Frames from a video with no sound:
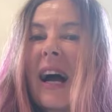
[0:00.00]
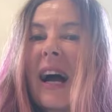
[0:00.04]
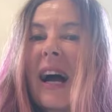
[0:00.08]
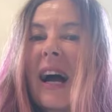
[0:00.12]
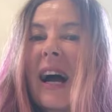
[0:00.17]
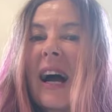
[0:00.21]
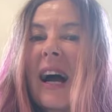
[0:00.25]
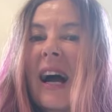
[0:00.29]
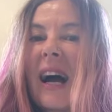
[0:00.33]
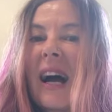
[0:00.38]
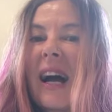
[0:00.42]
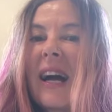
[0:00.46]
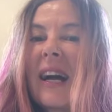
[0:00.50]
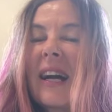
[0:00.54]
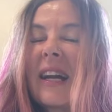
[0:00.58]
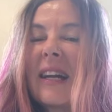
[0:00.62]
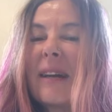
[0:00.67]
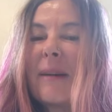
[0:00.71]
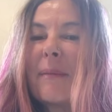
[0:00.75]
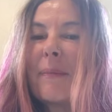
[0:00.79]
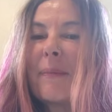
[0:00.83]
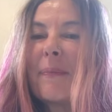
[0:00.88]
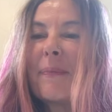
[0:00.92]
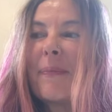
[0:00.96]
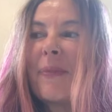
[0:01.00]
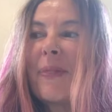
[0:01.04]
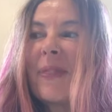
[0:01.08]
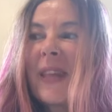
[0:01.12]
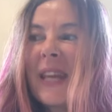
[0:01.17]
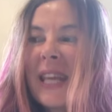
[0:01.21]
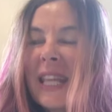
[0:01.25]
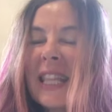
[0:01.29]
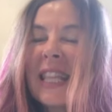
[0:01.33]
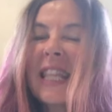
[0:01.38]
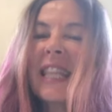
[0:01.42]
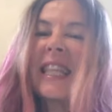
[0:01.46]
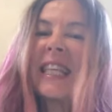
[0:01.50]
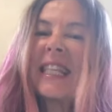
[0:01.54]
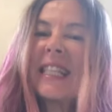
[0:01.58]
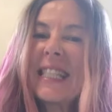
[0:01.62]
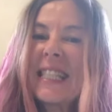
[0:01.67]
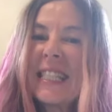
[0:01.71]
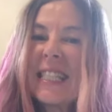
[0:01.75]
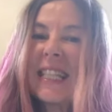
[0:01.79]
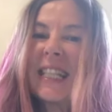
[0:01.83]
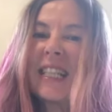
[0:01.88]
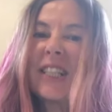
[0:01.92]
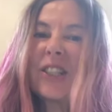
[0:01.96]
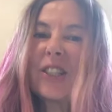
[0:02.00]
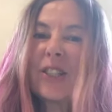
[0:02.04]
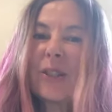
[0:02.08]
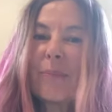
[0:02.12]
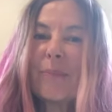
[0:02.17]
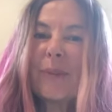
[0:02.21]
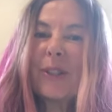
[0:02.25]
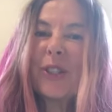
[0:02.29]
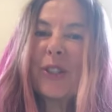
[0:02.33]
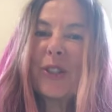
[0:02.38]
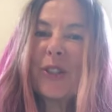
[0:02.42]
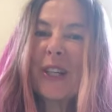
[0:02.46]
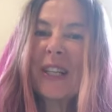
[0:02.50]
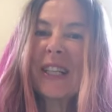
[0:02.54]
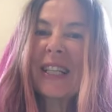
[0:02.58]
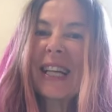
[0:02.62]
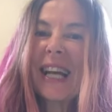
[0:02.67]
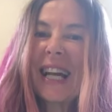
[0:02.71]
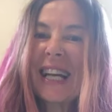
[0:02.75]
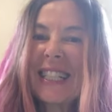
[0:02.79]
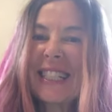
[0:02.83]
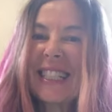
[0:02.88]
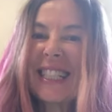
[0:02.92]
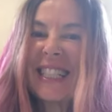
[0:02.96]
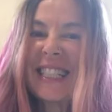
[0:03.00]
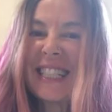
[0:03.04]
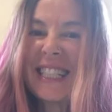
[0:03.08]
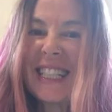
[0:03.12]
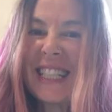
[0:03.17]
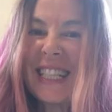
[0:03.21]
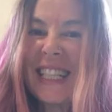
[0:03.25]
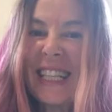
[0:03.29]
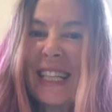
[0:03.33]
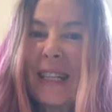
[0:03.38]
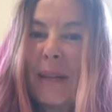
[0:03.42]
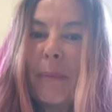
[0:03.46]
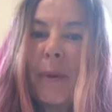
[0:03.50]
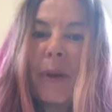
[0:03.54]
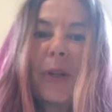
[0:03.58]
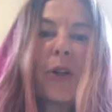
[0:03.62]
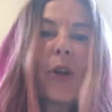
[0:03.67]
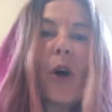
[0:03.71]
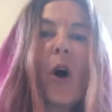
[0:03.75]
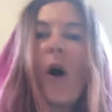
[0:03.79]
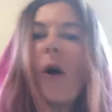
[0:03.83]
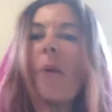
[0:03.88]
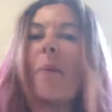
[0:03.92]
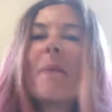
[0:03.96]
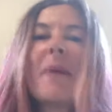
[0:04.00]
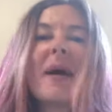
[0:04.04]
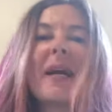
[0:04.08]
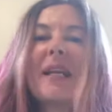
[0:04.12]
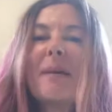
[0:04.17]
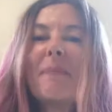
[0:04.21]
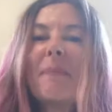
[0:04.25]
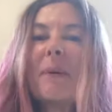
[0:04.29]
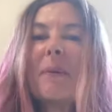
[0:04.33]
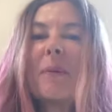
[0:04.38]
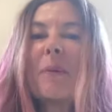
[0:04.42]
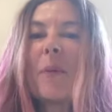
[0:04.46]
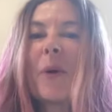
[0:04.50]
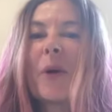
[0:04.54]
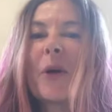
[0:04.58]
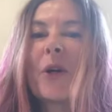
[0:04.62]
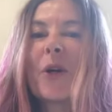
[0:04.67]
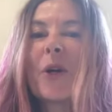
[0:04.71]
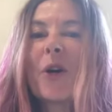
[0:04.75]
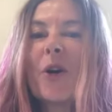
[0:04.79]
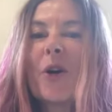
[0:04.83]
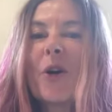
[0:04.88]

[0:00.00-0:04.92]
I think that this tea should be drunk as a tea, but not many people want to go